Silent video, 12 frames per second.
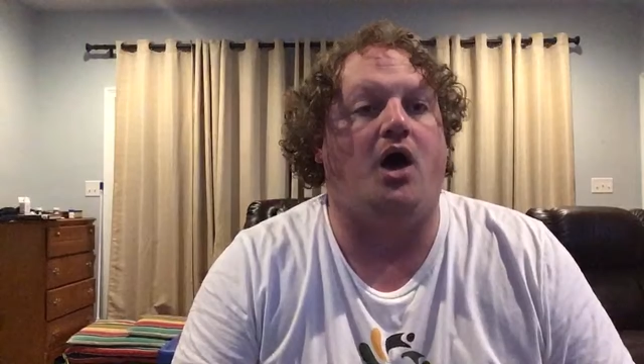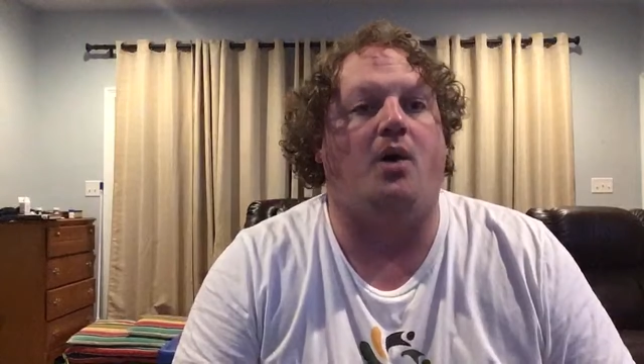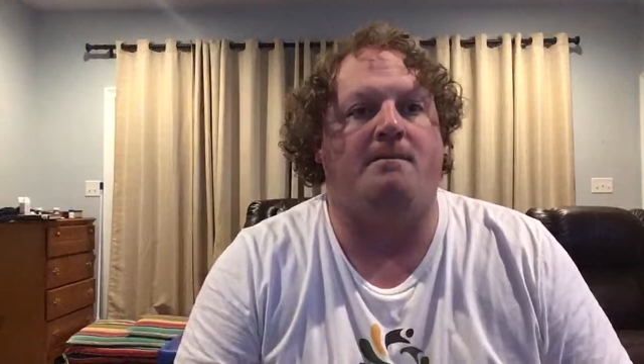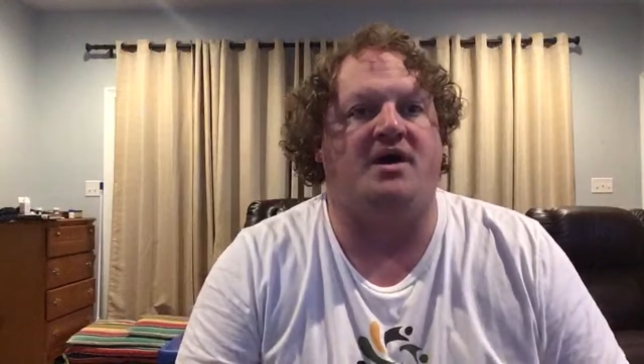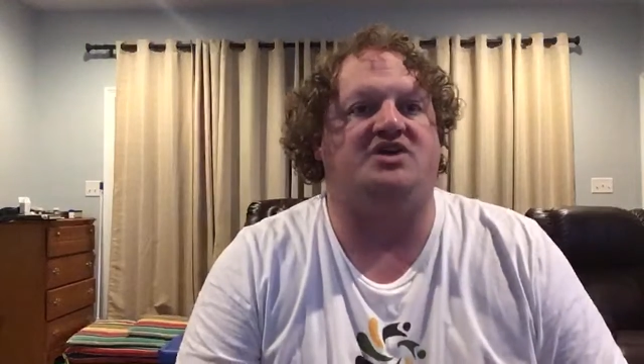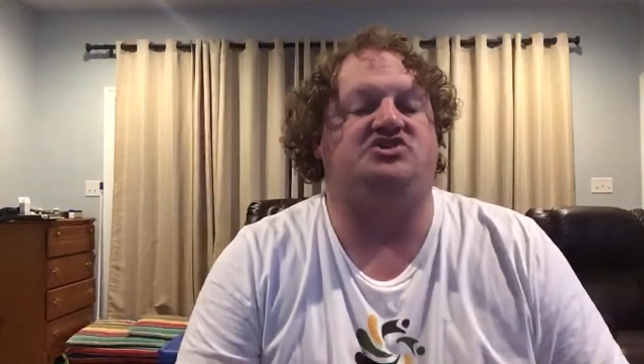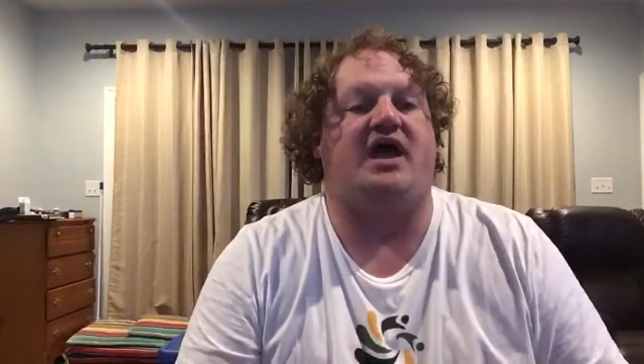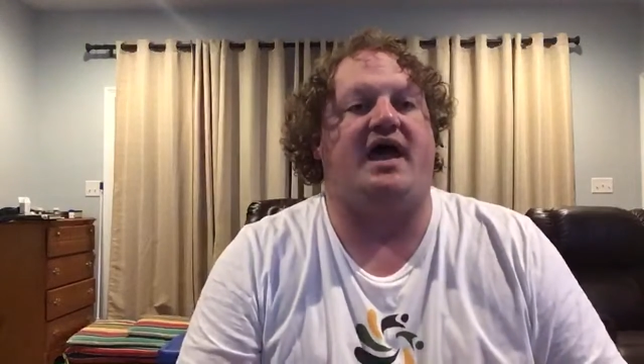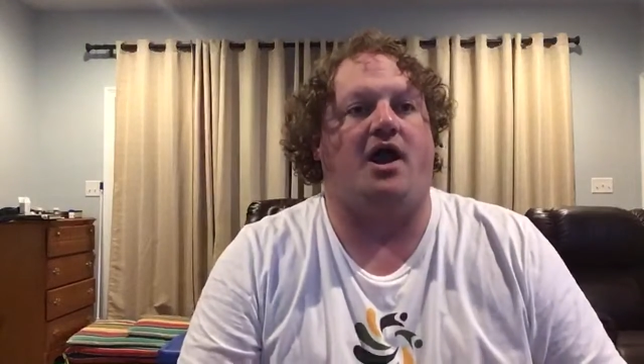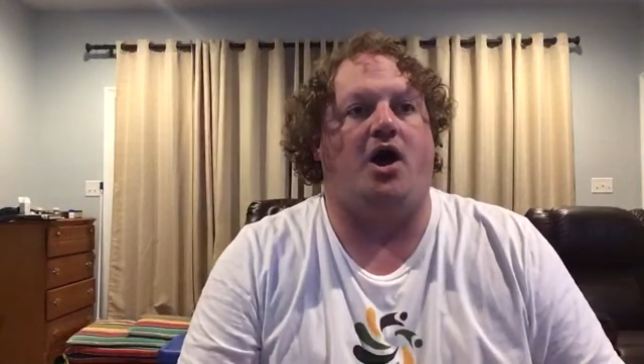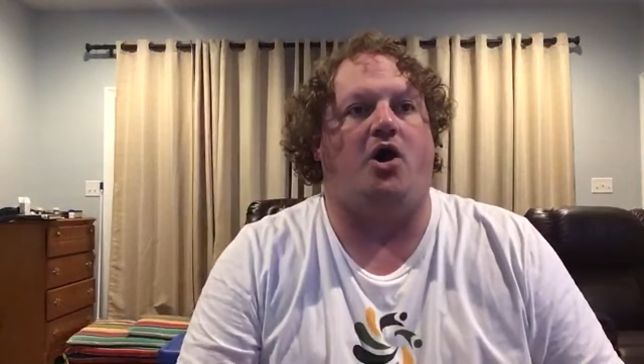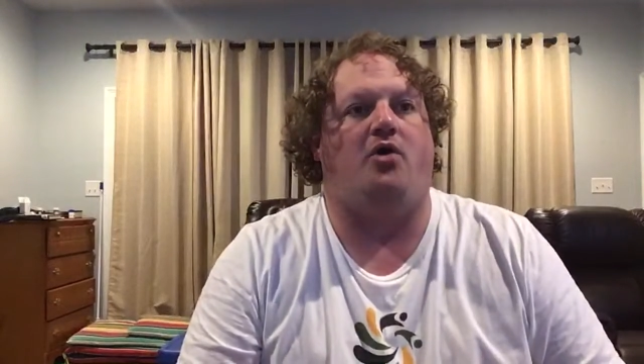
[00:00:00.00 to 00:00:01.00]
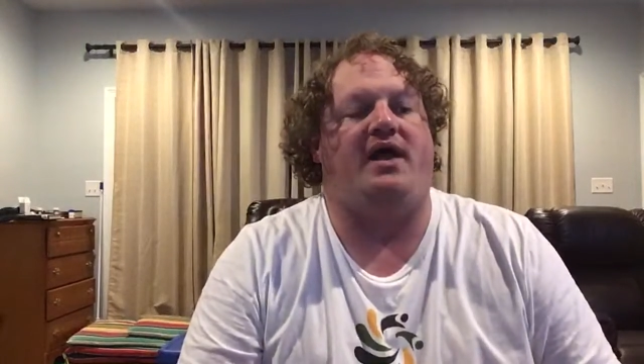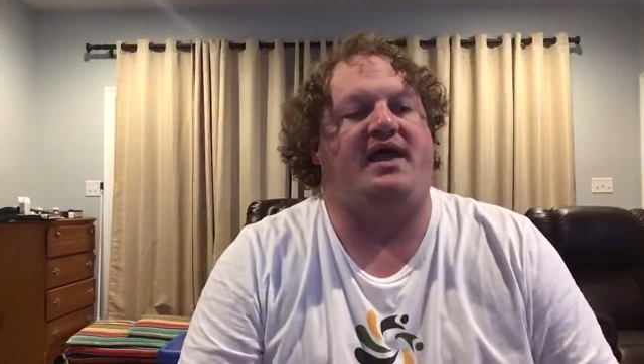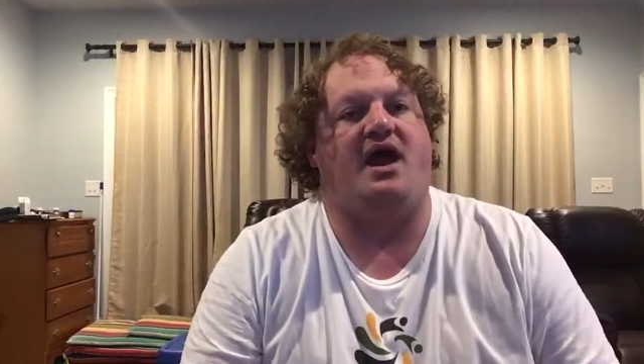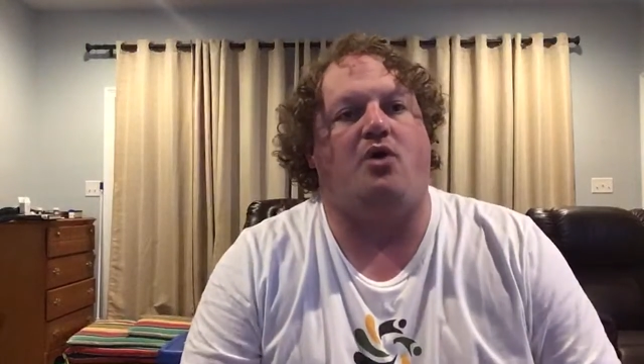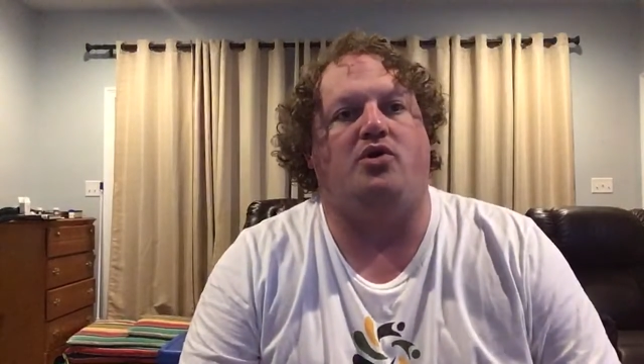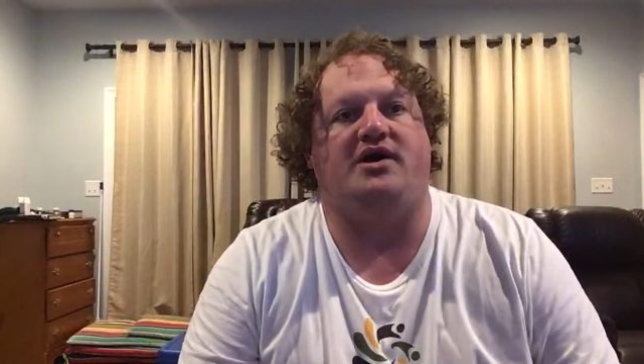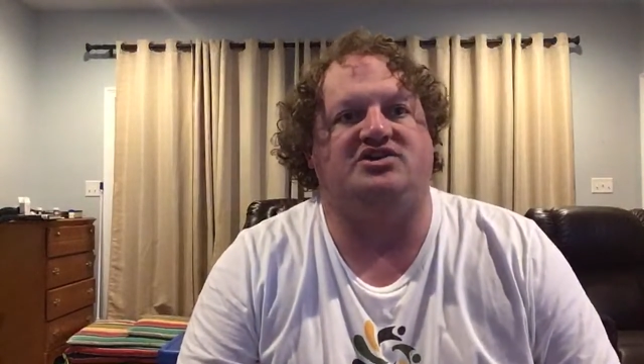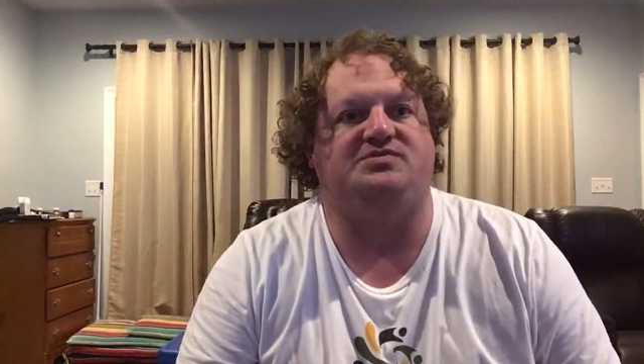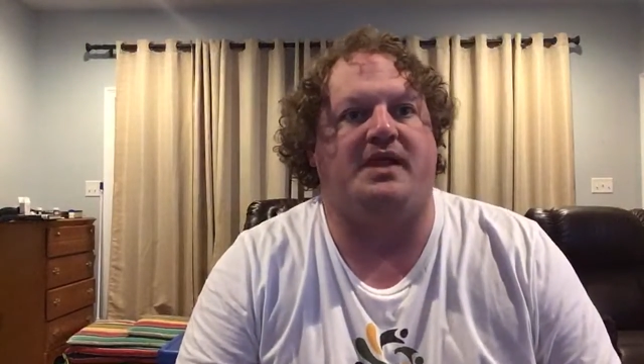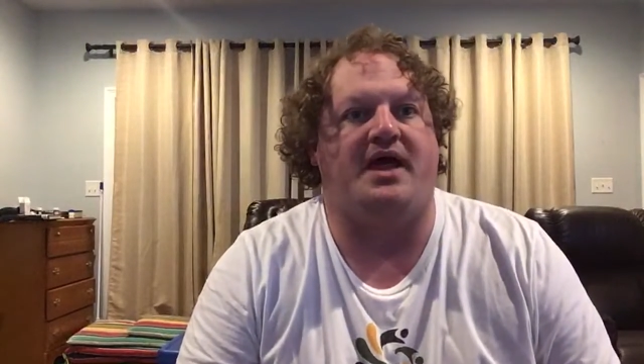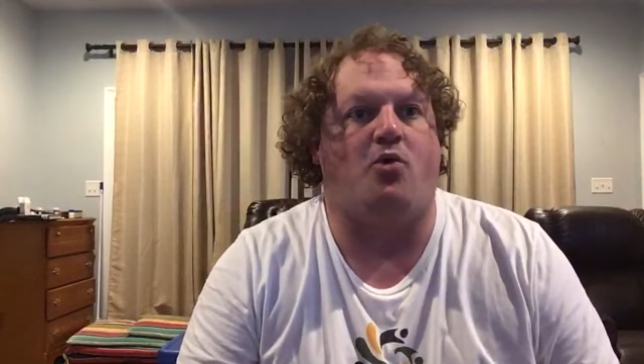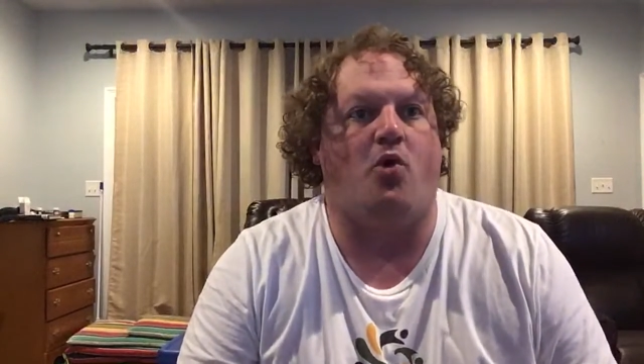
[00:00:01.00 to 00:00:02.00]
much at all, and I will
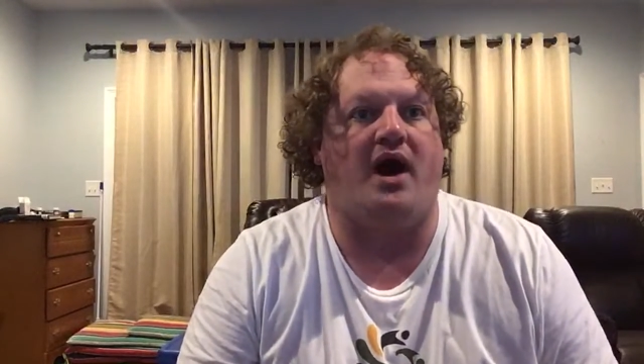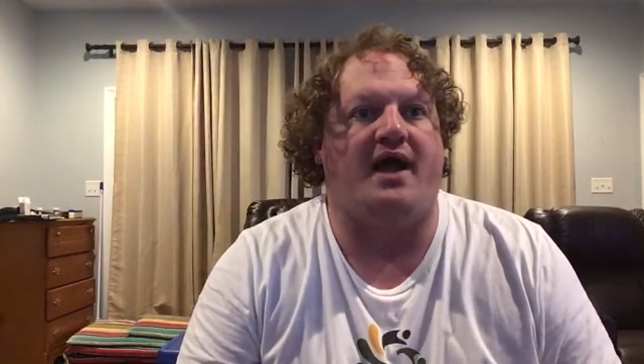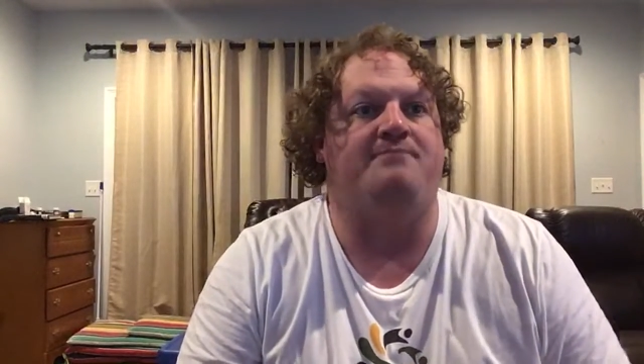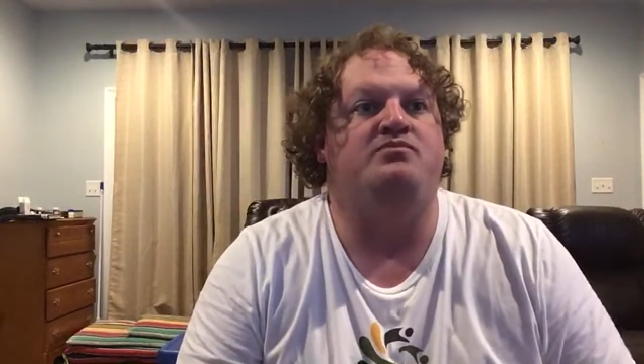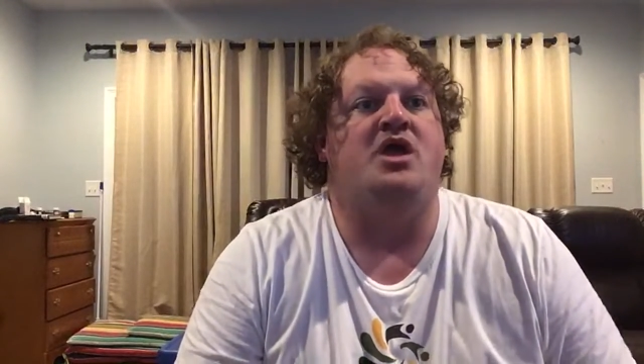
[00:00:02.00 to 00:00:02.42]
explain why.